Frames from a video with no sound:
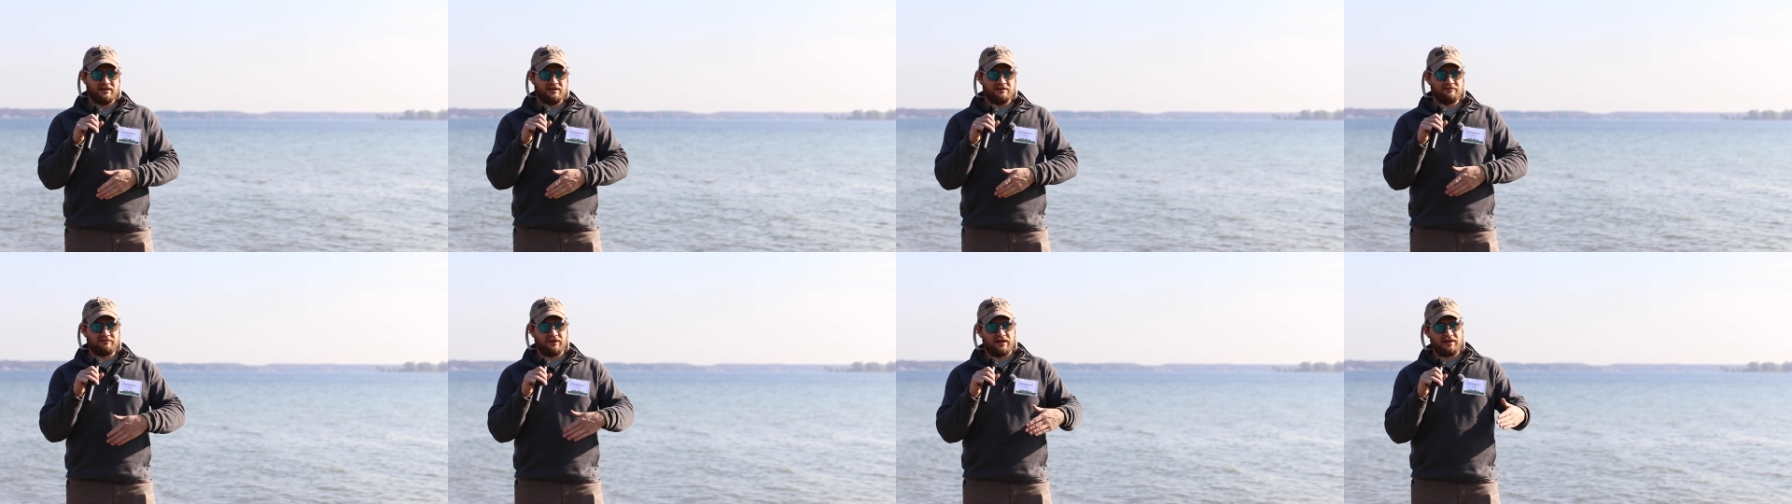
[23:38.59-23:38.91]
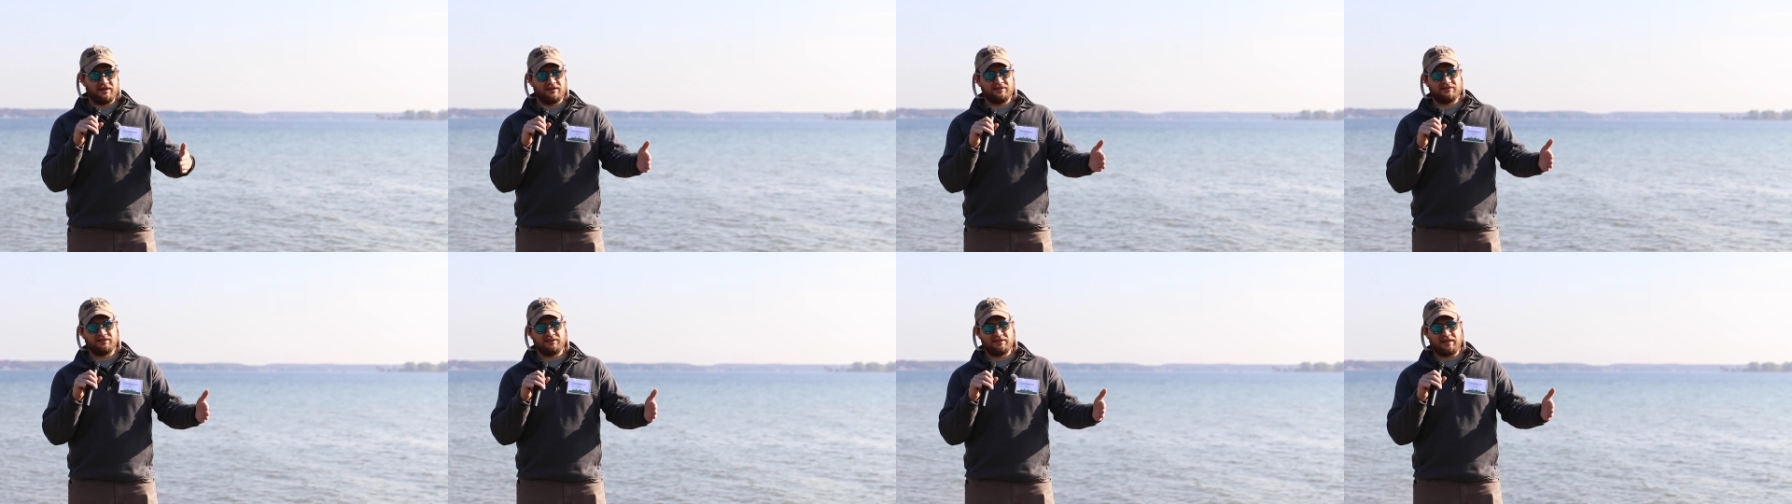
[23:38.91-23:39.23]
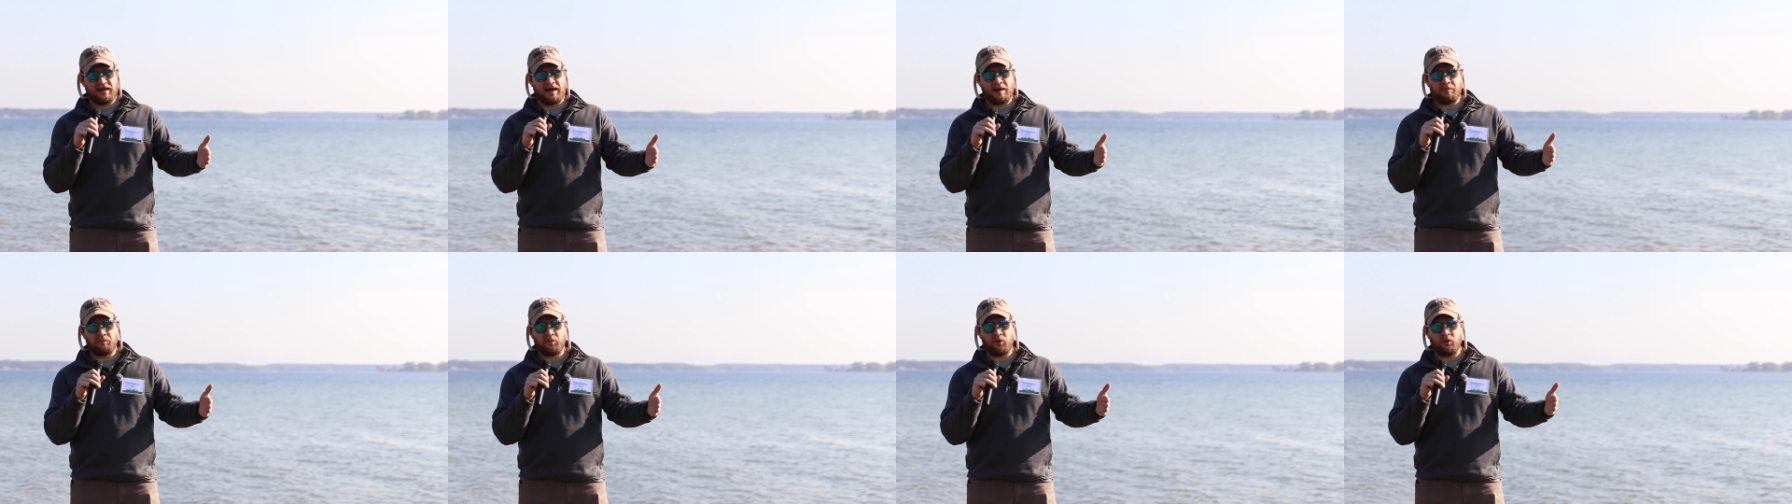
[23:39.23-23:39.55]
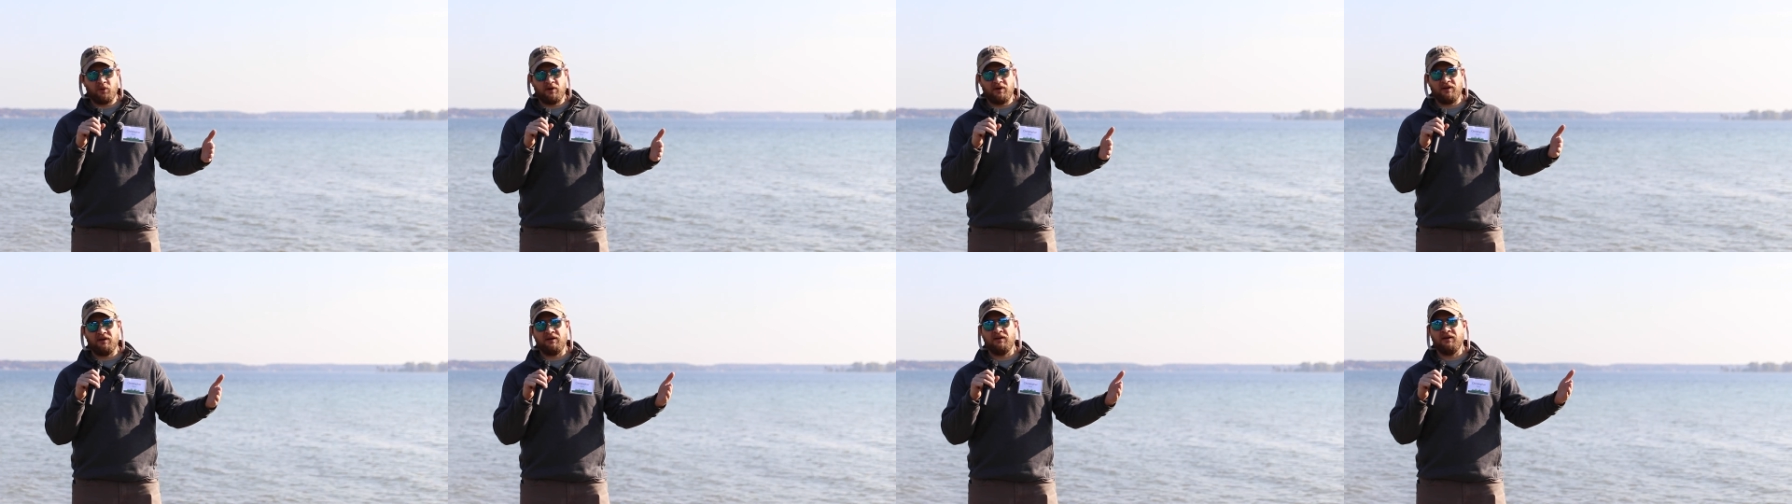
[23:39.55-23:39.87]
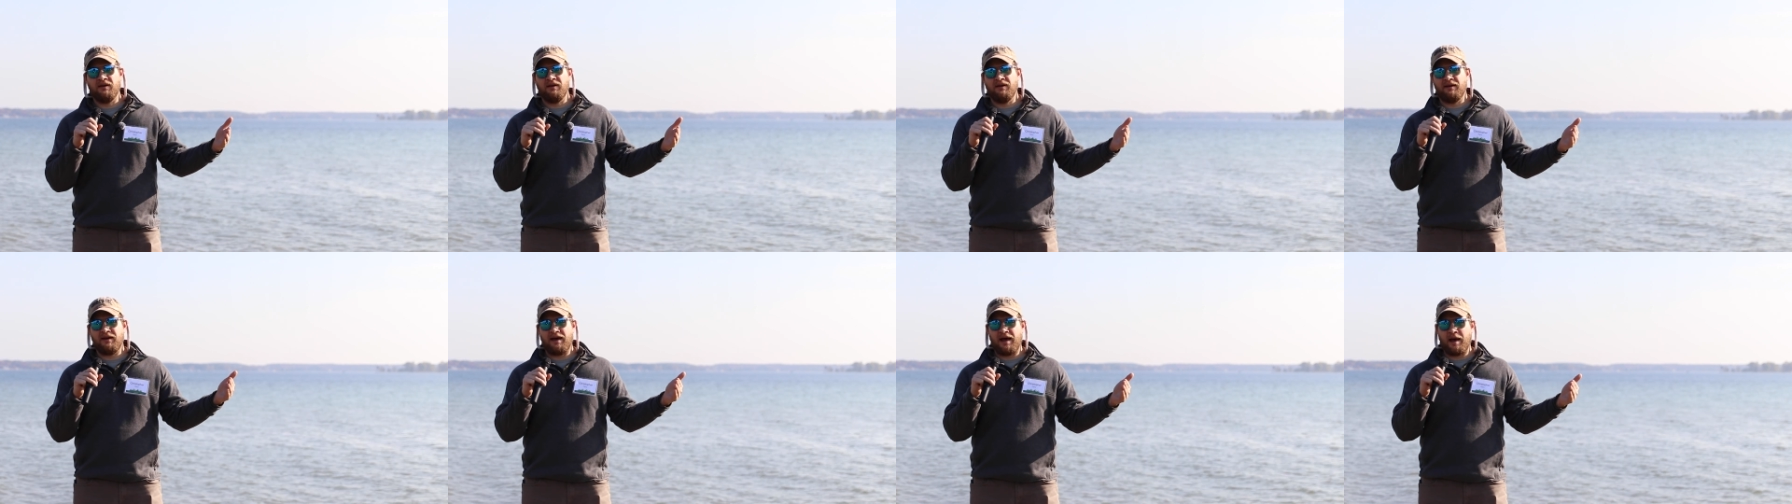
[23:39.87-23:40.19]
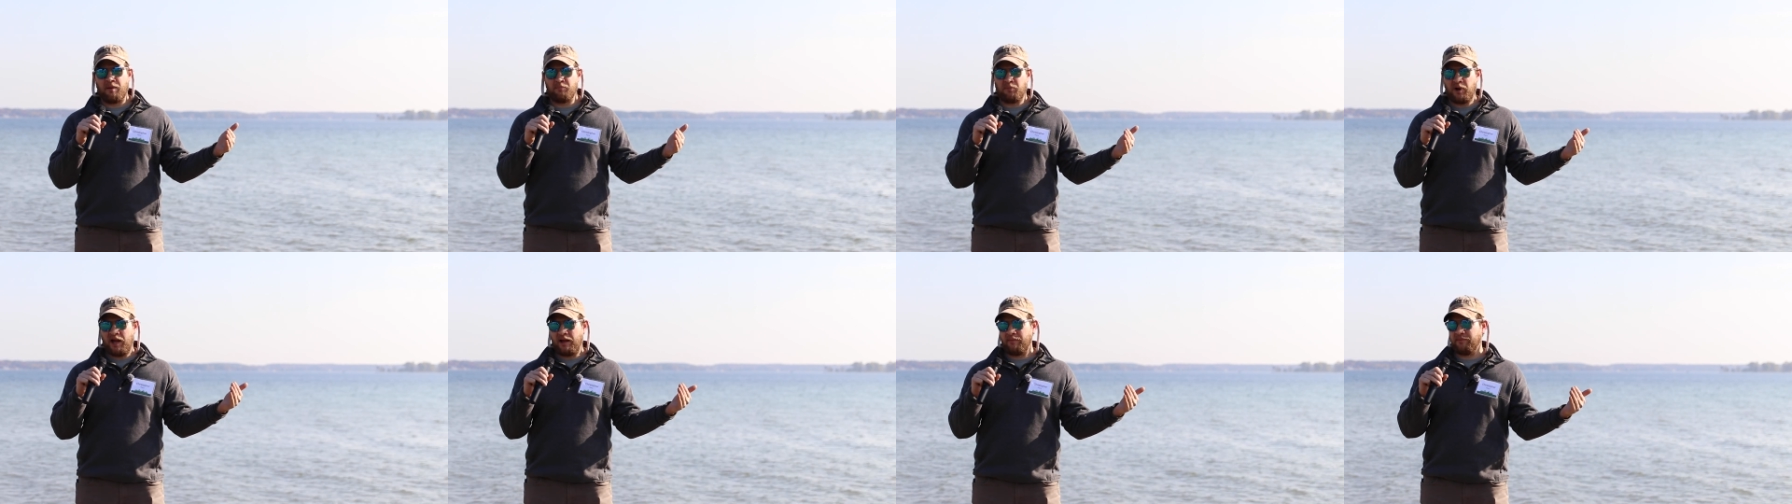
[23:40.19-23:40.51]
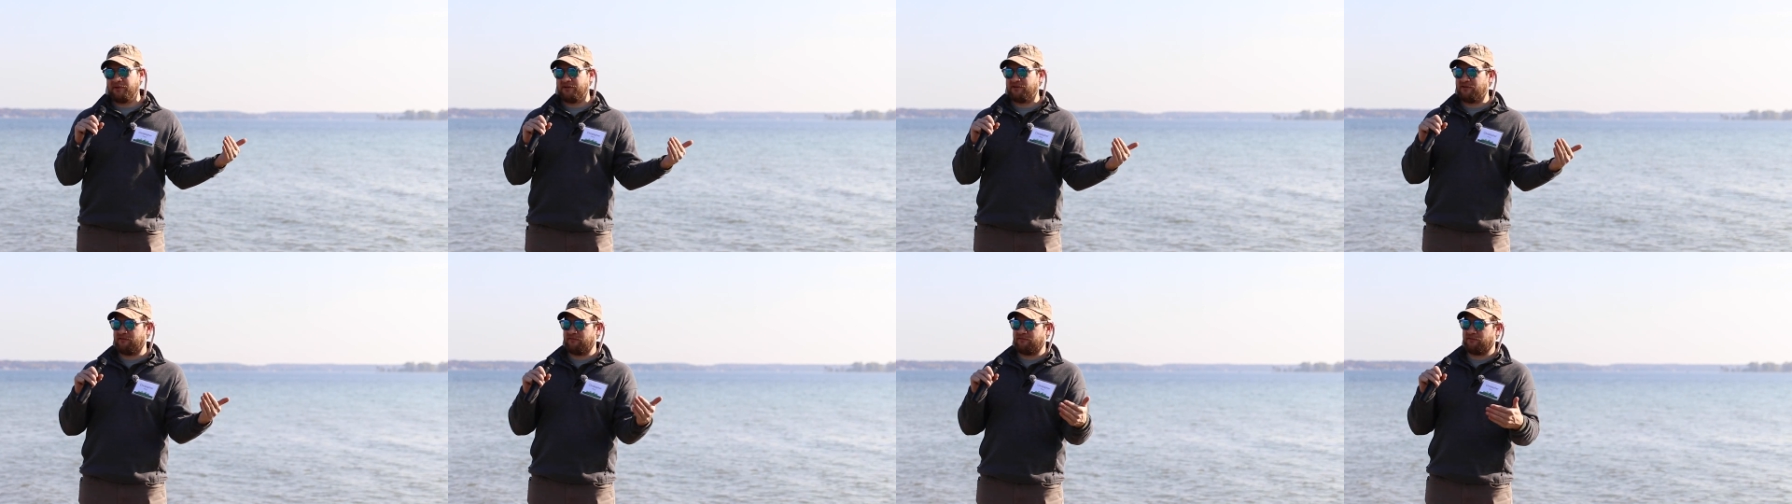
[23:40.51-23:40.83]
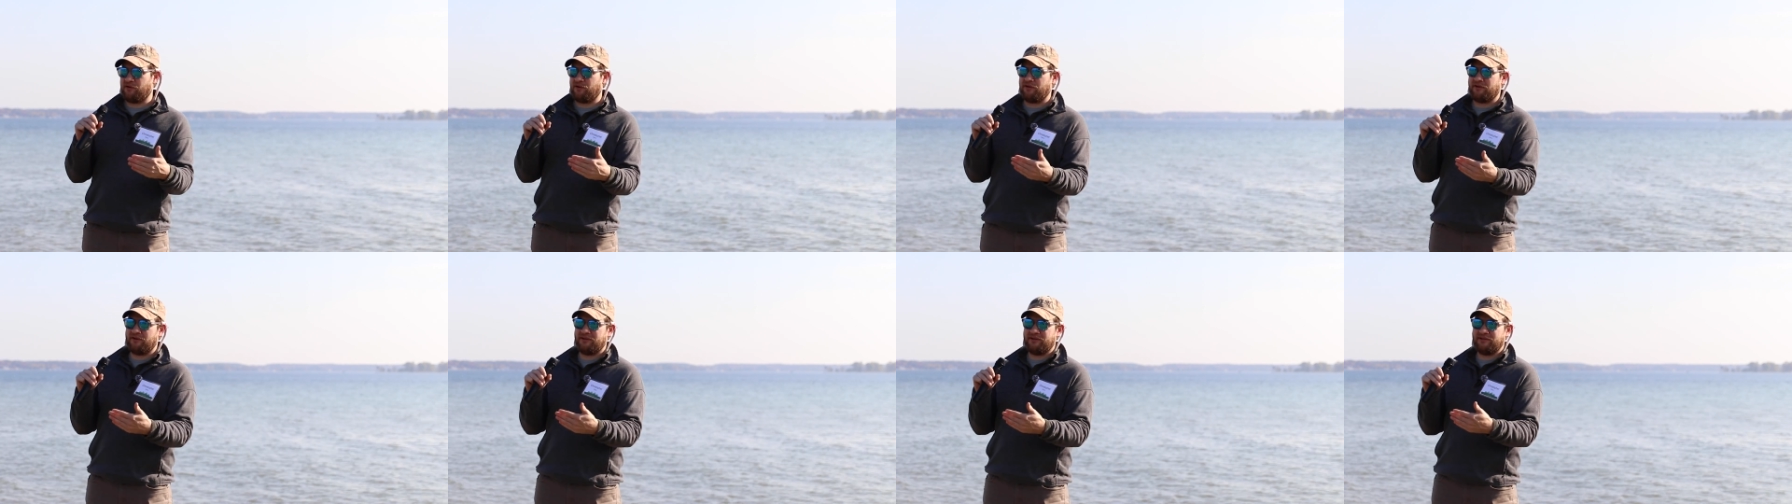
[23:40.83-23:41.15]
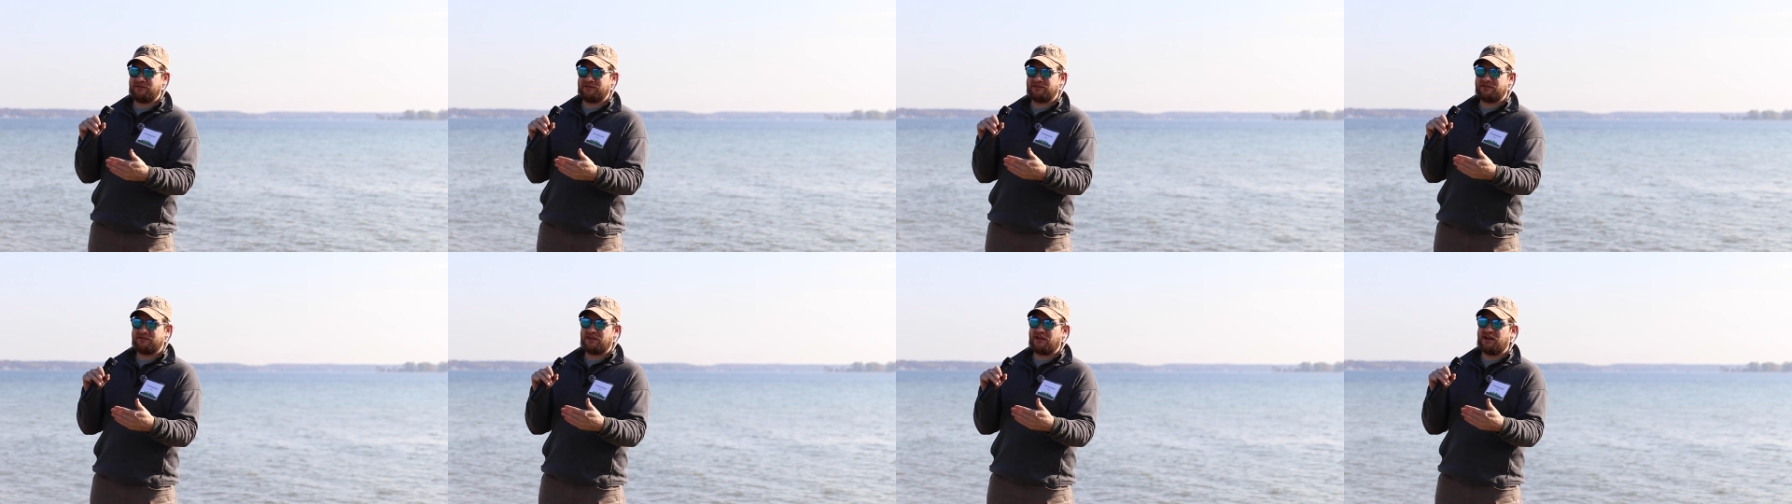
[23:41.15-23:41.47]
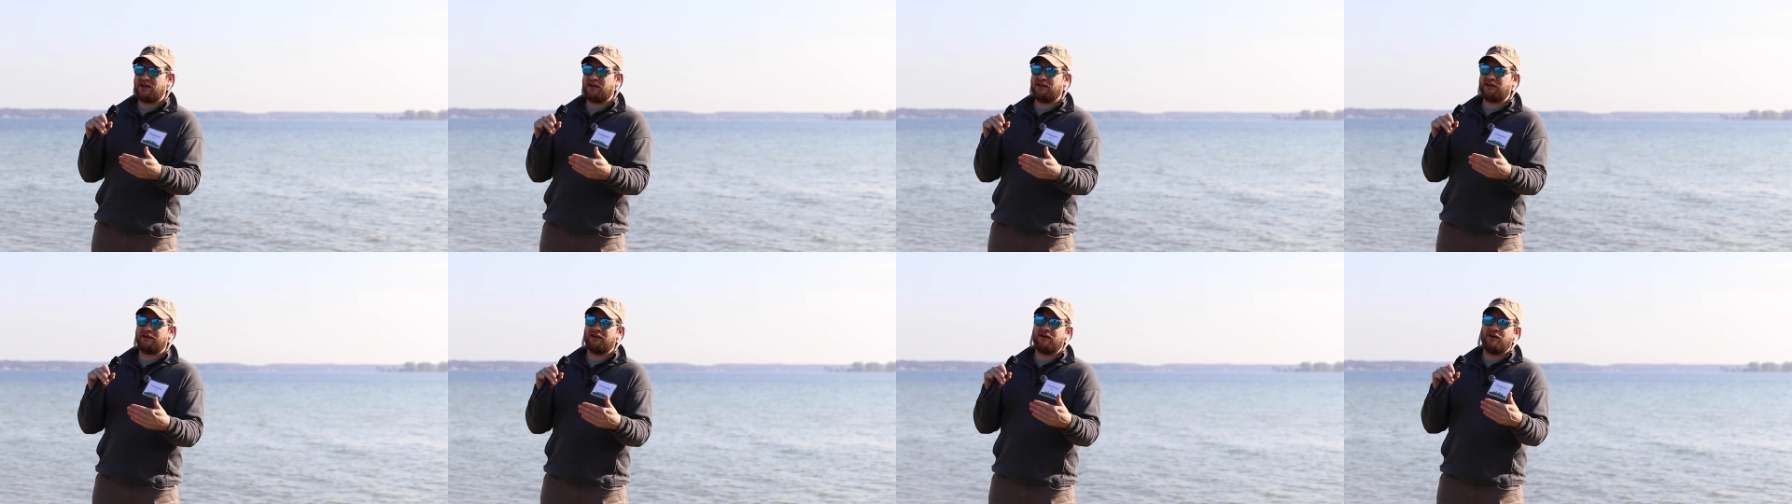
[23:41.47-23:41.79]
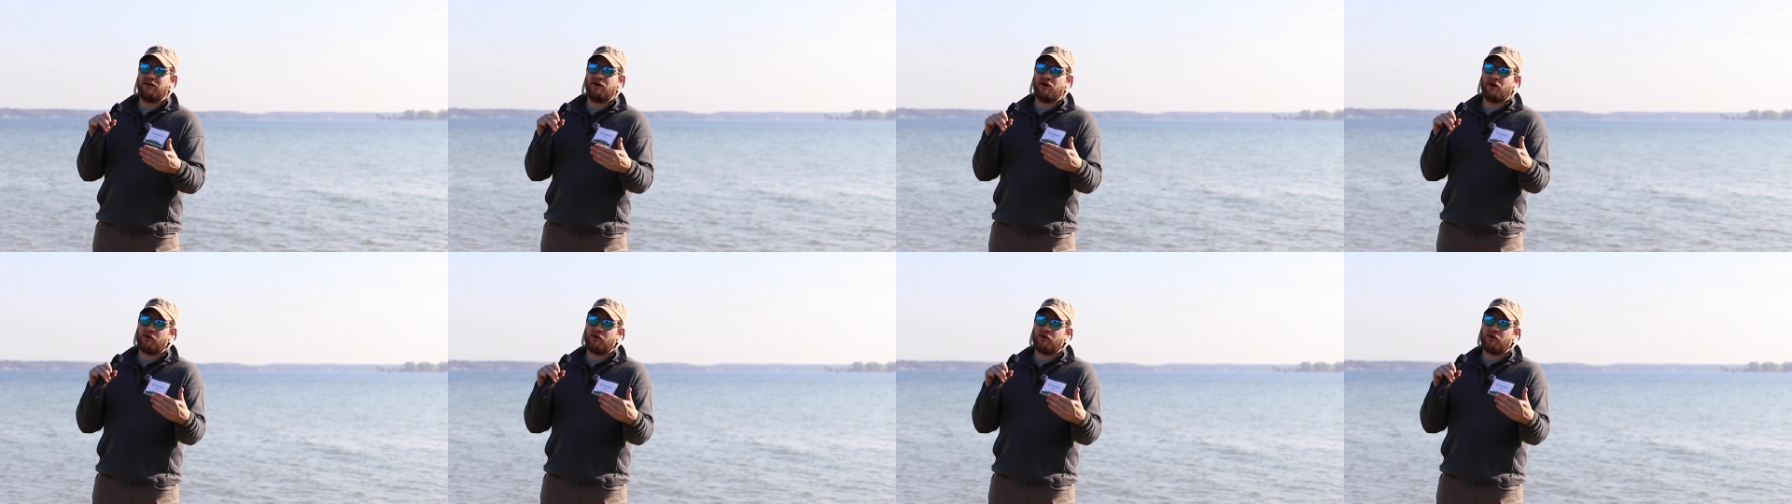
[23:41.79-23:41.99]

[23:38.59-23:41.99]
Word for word: If I get to that point, I'm probably diverting and saying,